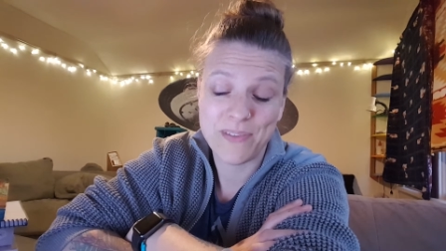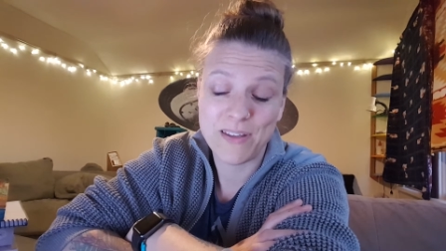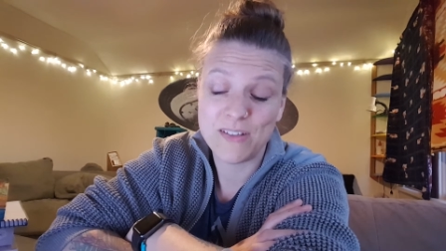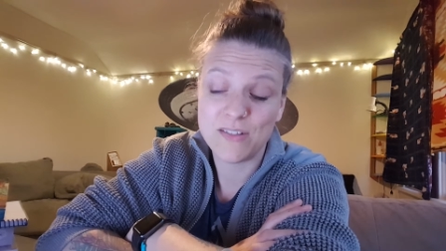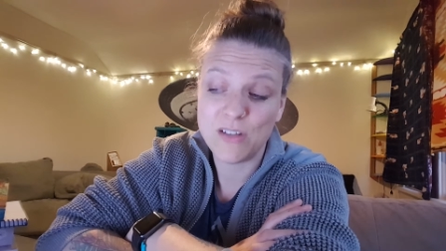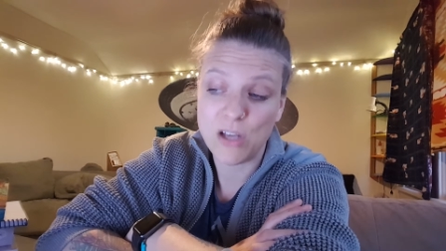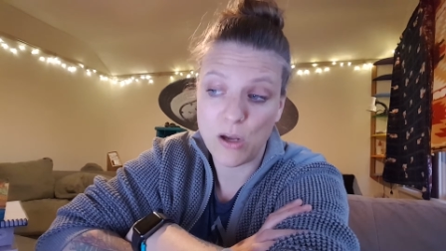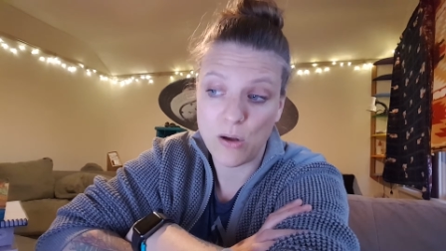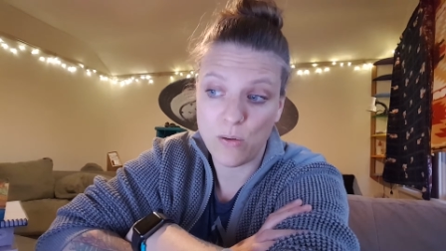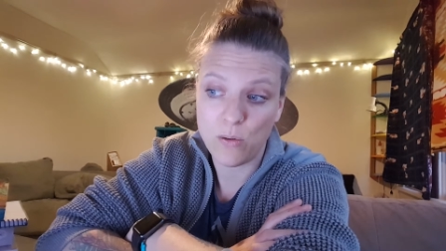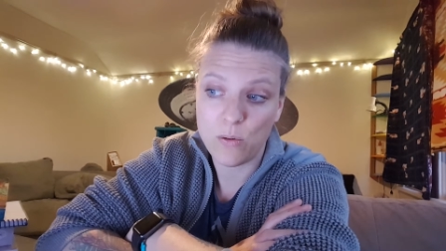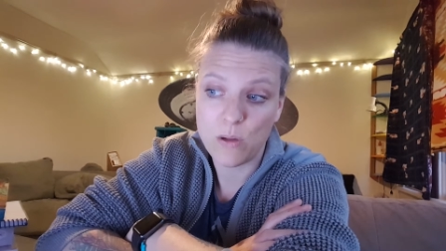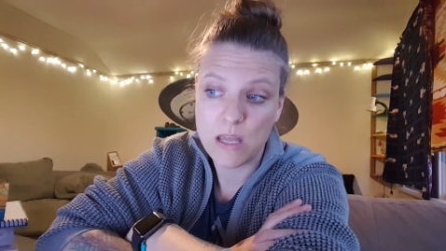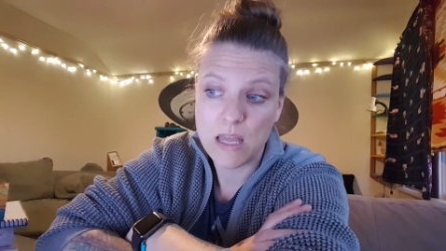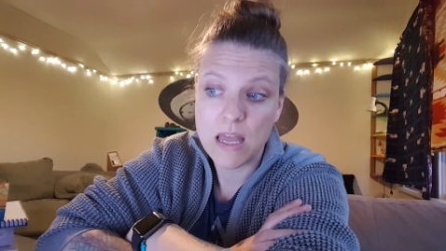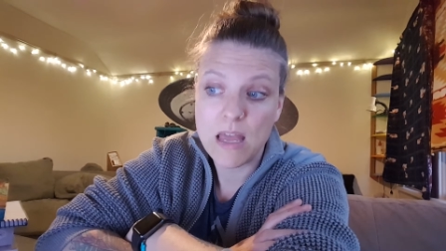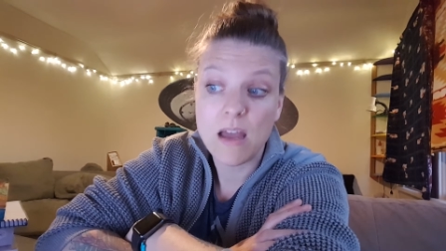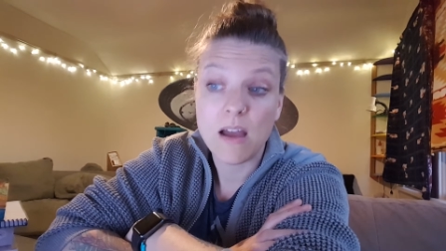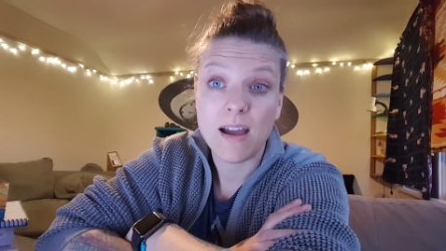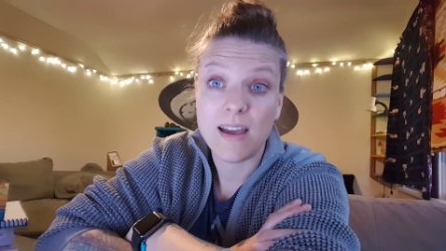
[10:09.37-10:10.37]
So
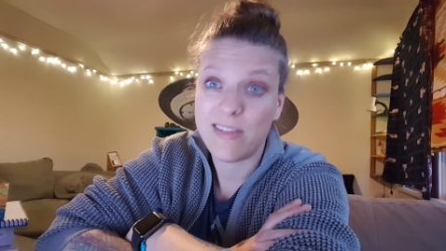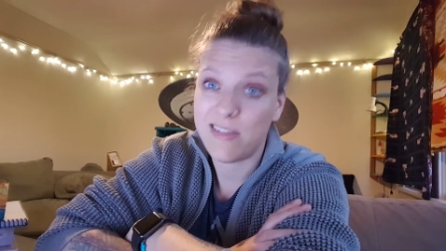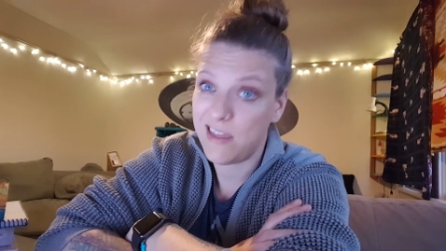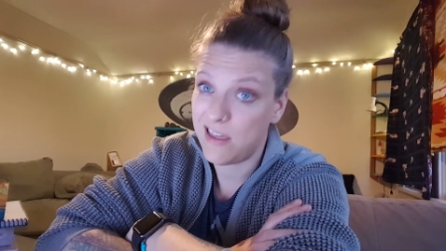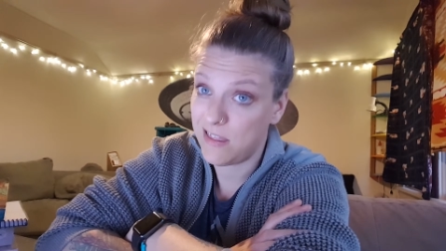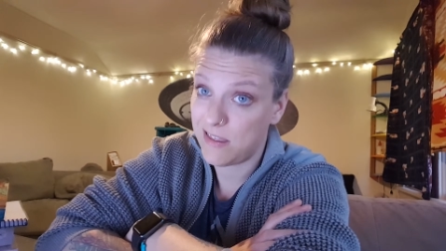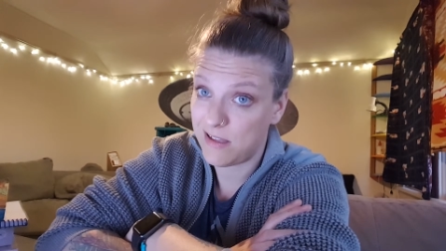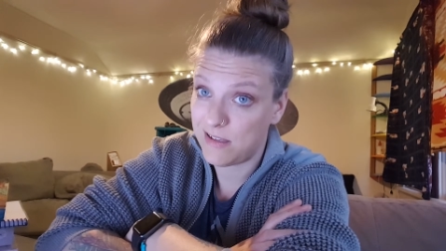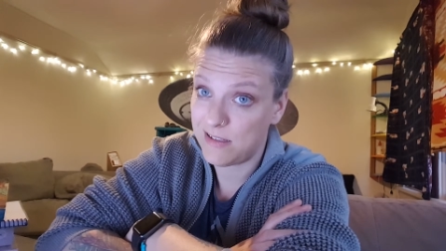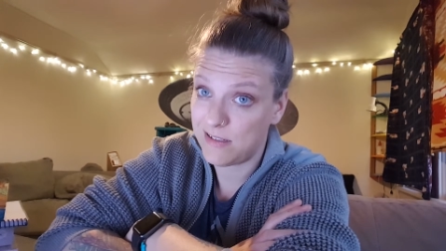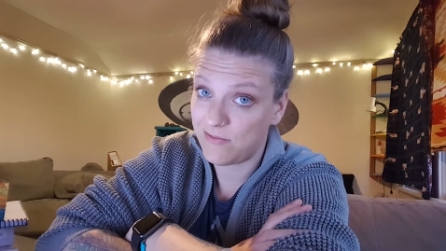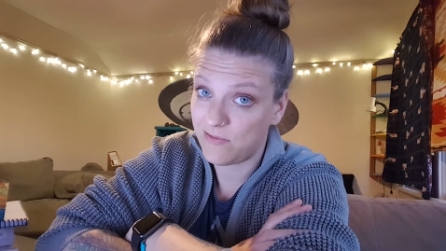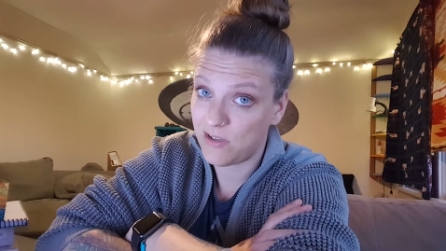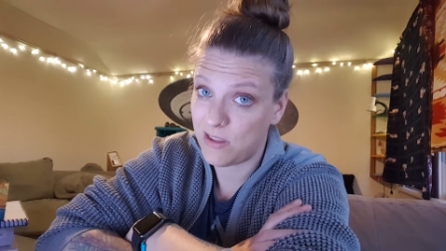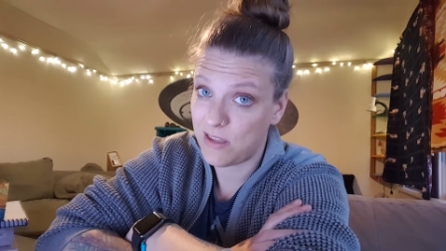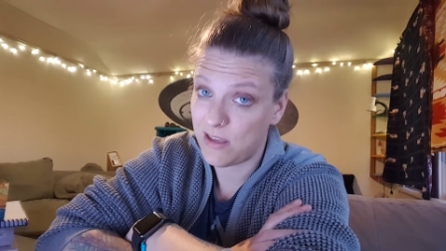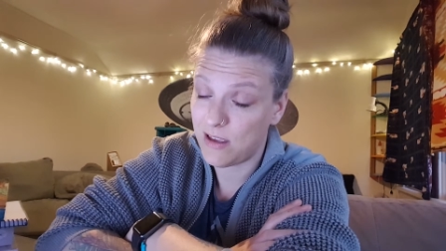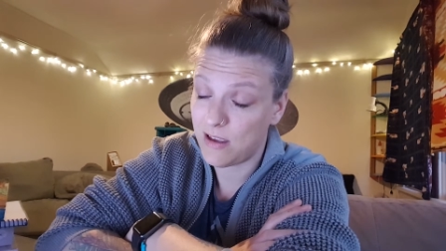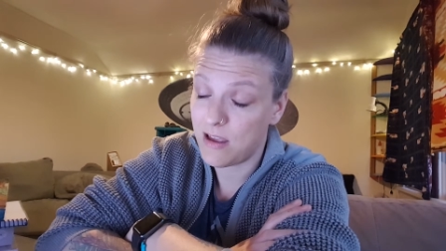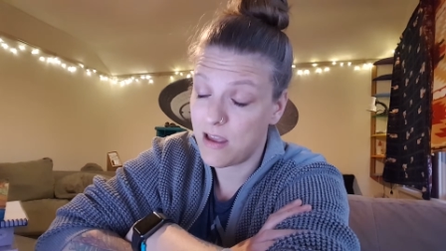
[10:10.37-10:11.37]
I think that's
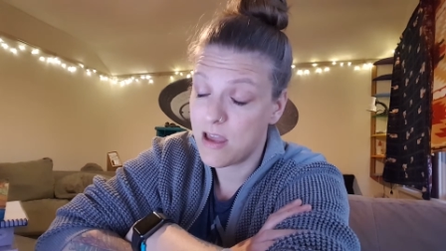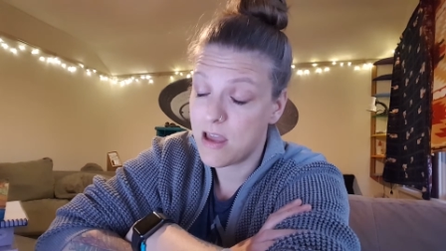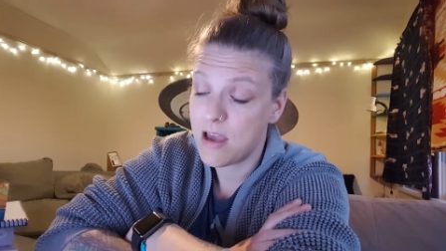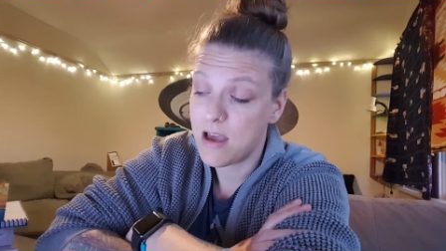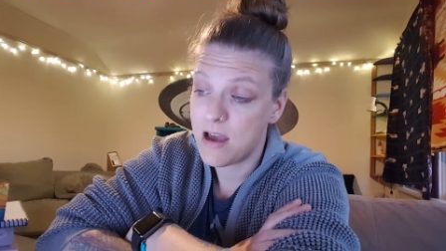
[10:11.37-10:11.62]
everything.